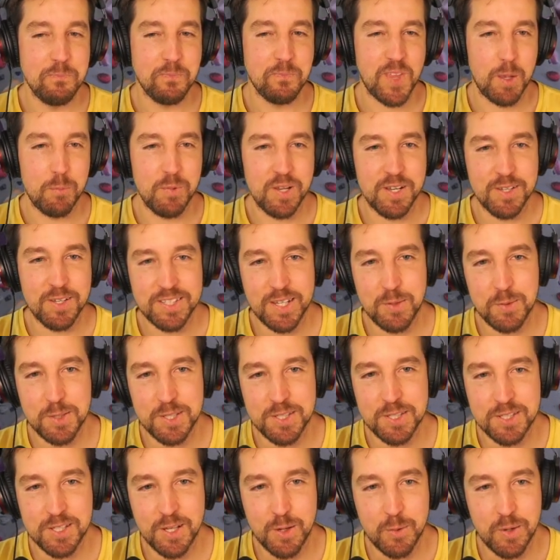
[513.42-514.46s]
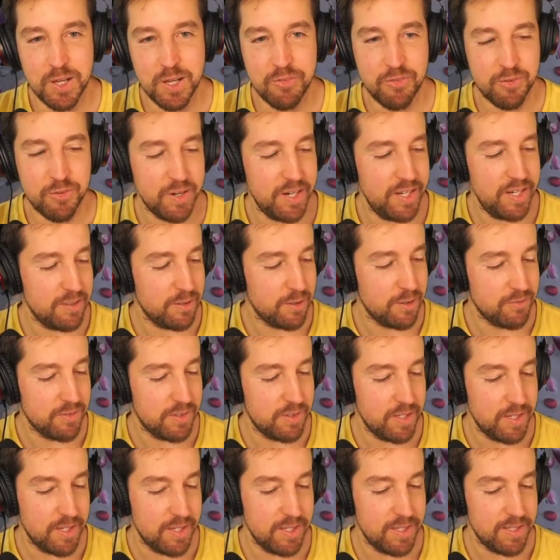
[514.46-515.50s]
because I was so afraid of
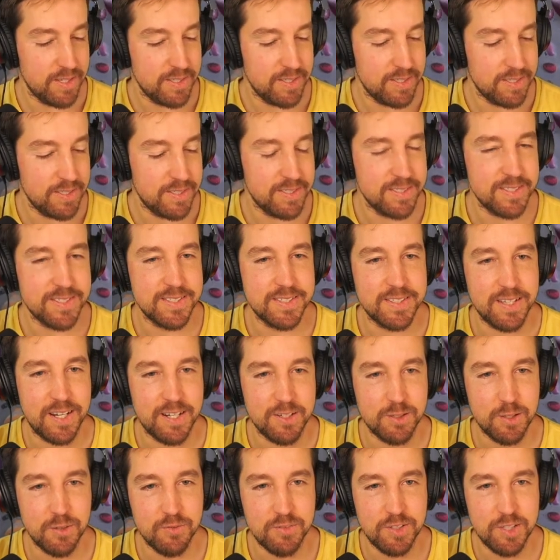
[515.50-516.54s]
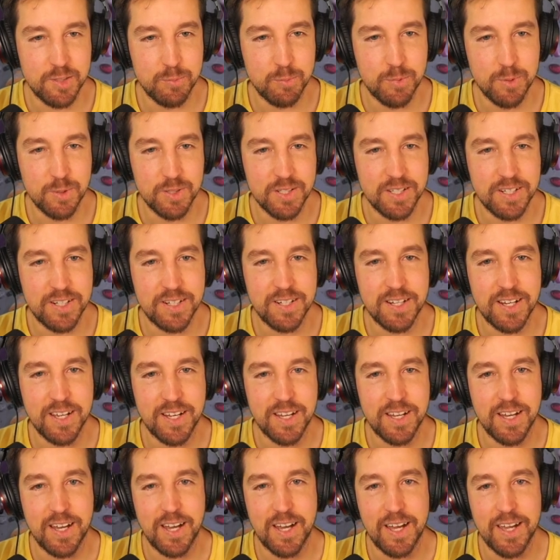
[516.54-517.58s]
the start of this boulder,
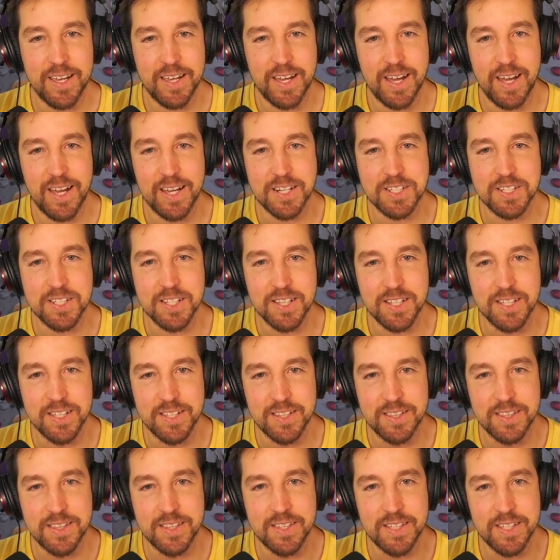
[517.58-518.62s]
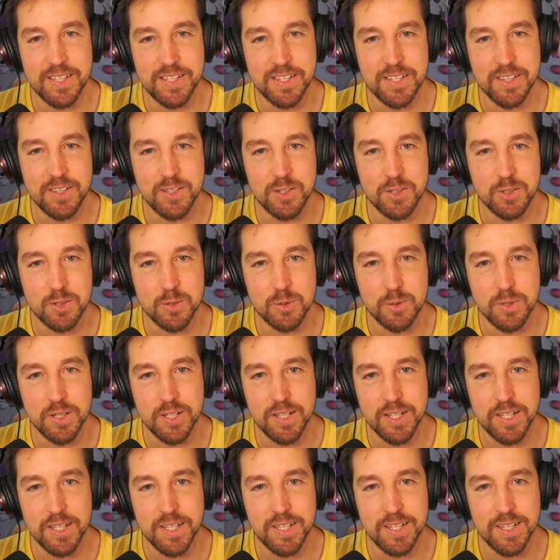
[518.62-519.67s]
I actually did not
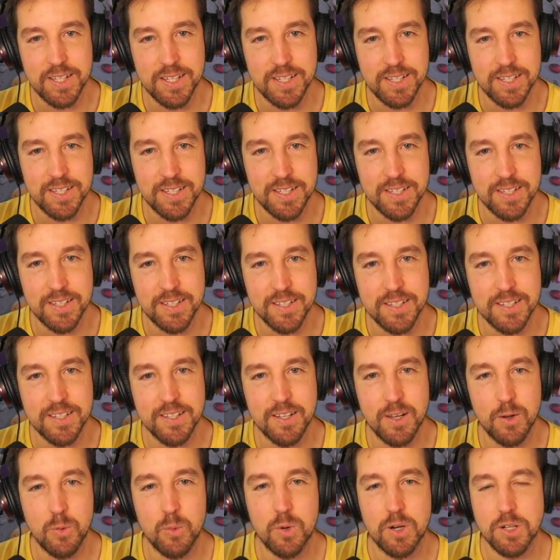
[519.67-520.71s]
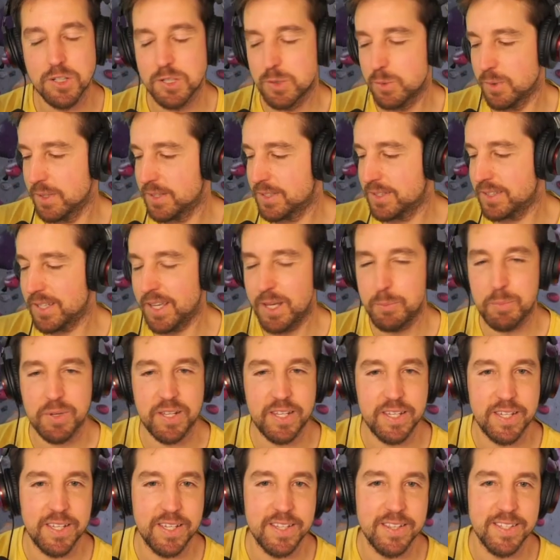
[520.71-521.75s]
really watch what's
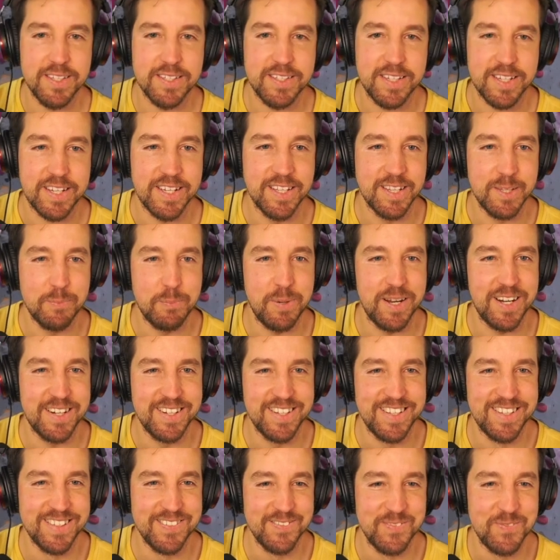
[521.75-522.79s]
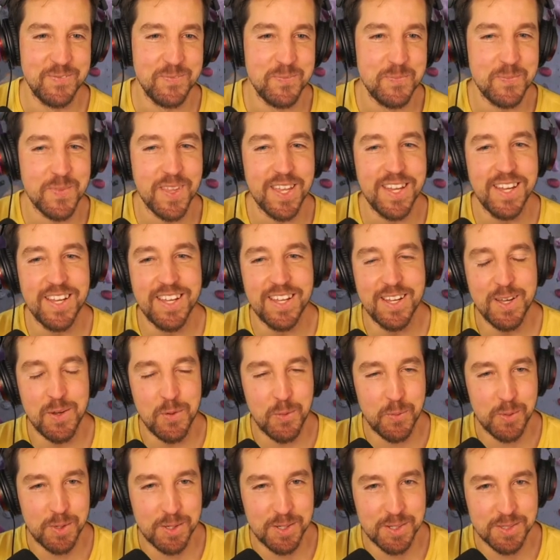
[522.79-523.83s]
happening in the second part.
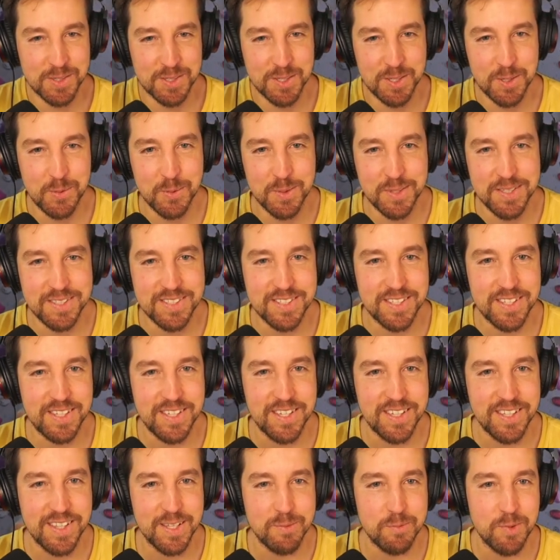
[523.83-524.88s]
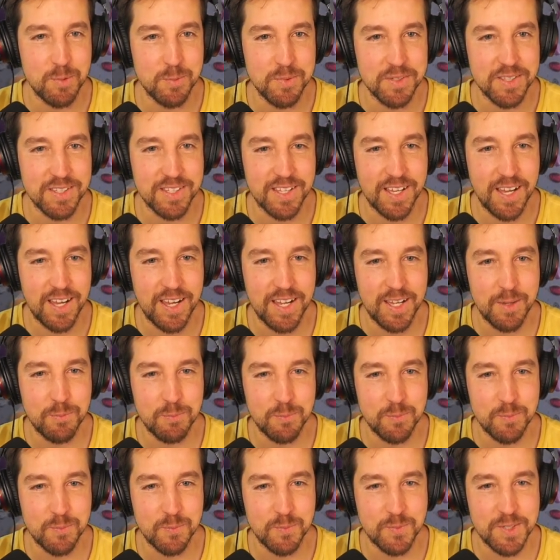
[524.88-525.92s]
What you will see in a moment.
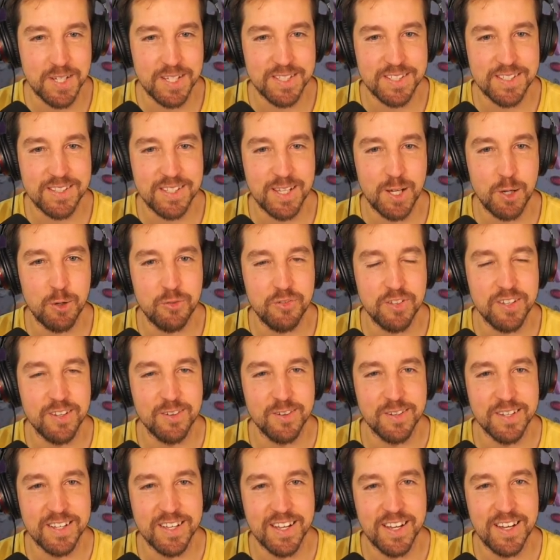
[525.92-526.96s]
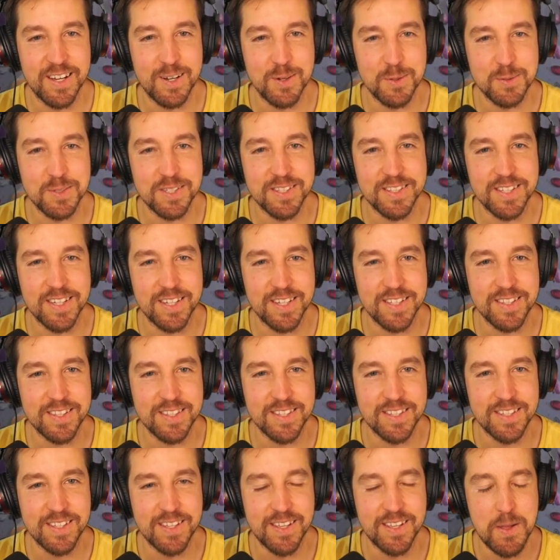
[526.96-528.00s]
I'm just now figuring out that
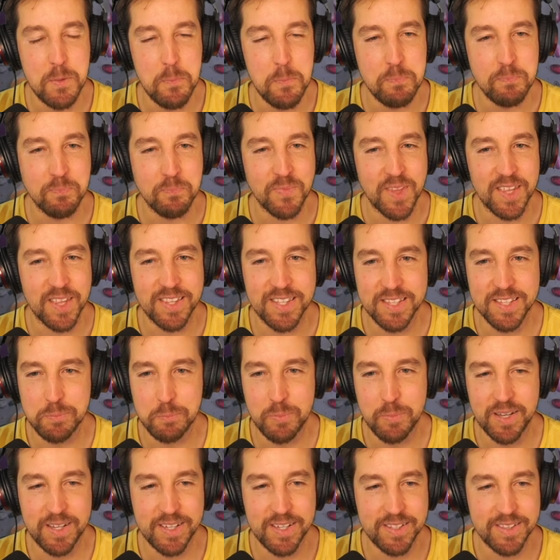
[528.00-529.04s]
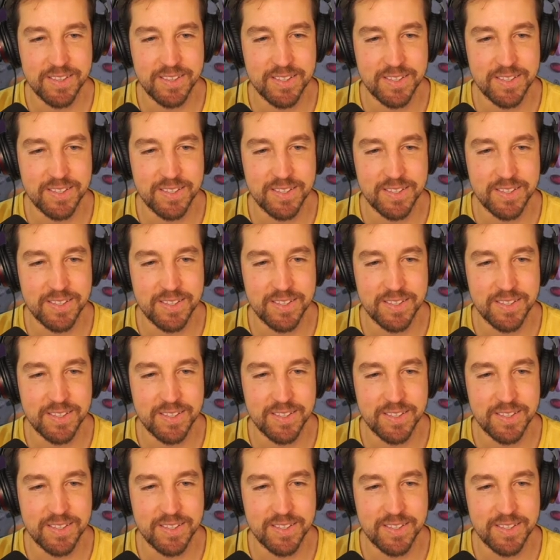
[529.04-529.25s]
despite